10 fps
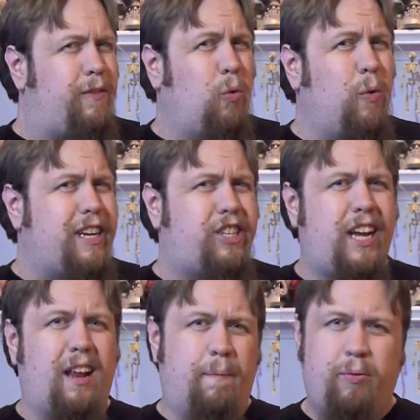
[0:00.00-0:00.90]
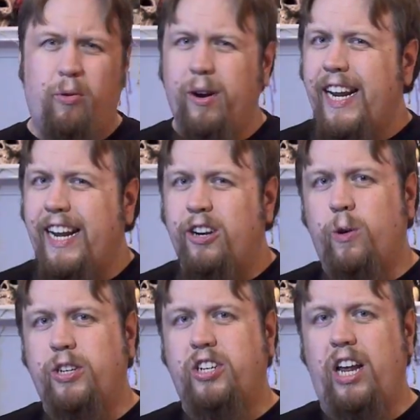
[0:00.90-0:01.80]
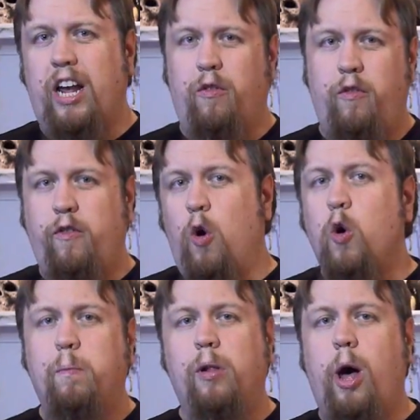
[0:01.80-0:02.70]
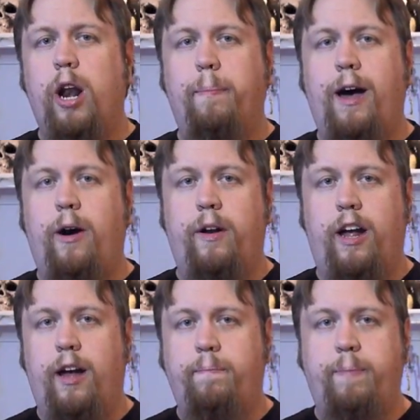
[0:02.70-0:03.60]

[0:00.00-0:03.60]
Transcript: of the Witch had a pretty interesting folk plot about a